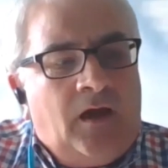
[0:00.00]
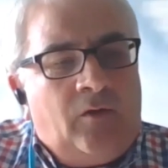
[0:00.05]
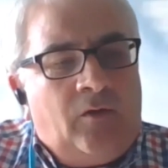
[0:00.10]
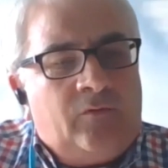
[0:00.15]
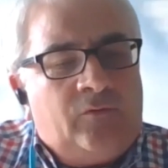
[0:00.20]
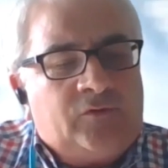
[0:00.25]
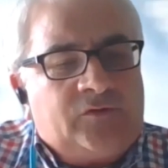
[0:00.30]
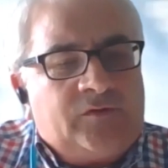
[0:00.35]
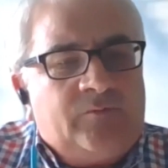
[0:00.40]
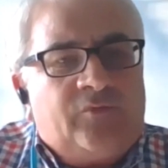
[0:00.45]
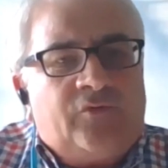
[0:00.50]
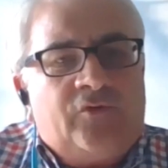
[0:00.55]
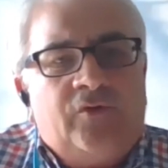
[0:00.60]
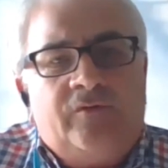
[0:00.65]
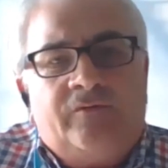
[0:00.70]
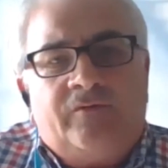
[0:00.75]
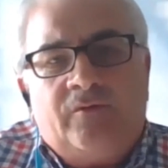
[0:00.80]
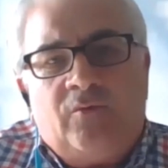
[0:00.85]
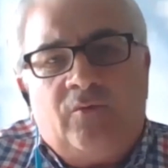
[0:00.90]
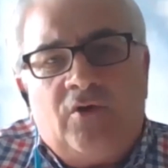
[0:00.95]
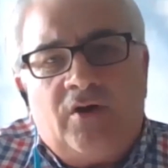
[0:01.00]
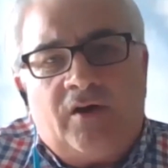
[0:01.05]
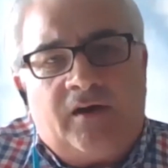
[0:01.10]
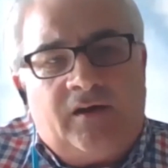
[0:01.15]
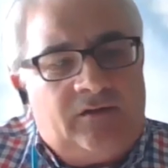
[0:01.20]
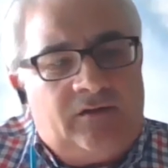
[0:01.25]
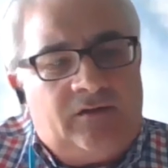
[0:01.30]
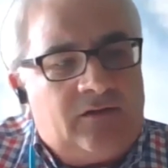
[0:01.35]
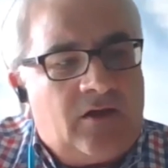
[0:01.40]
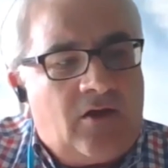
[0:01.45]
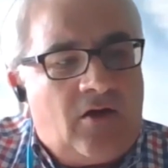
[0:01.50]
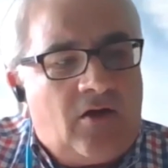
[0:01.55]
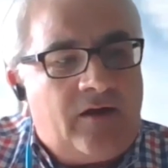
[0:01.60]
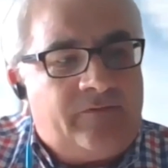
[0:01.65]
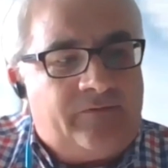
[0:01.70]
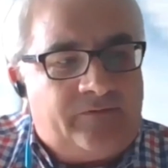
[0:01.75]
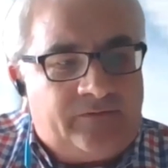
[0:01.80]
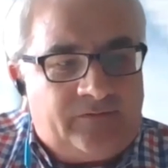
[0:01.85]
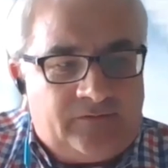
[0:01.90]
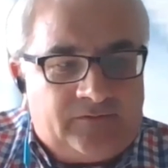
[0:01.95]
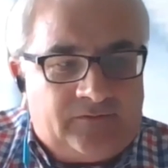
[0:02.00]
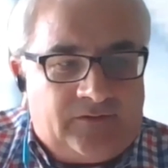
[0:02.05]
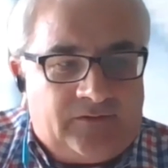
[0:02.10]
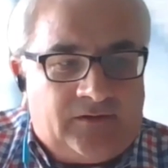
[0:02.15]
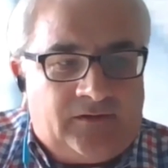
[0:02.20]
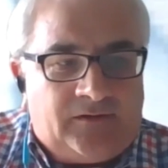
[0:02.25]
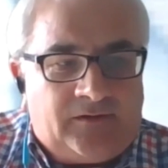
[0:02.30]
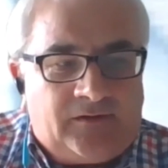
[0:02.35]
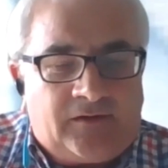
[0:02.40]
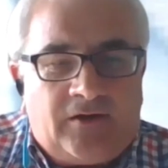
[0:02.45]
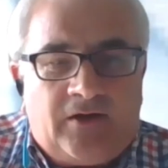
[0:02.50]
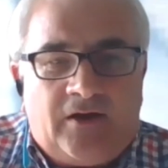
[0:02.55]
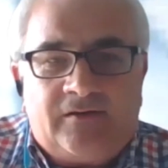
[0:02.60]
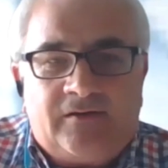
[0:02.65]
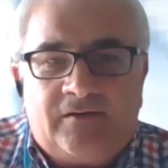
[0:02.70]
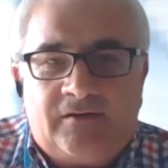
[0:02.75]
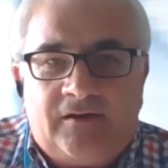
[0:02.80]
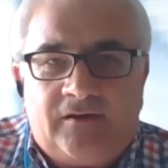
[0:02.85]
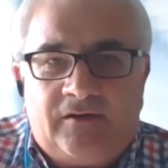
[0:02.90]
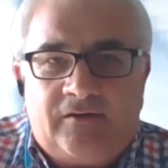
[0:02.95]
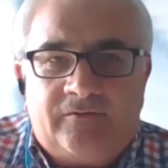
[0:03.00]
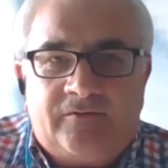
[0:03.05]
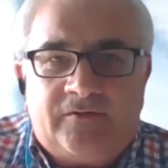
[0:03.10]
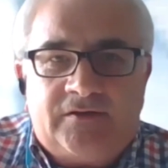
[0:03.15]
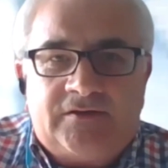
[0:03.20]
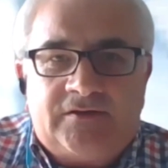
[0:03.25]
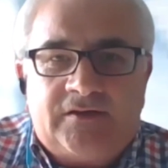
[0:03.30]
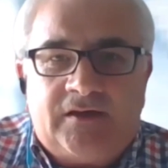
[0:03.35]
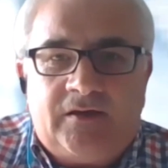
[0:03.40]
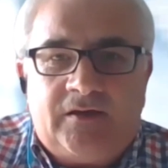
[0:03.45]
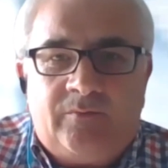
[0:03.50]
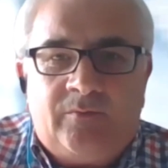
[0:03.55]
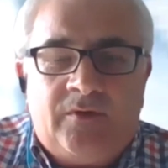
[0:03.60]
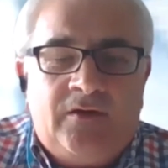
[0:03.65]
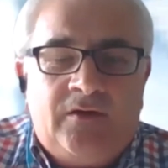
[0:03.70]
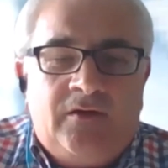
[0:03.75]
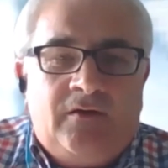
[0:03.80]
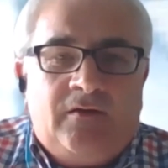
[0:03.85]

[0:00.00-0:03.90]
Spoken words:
We also improved the working life. I'd like to think of the team.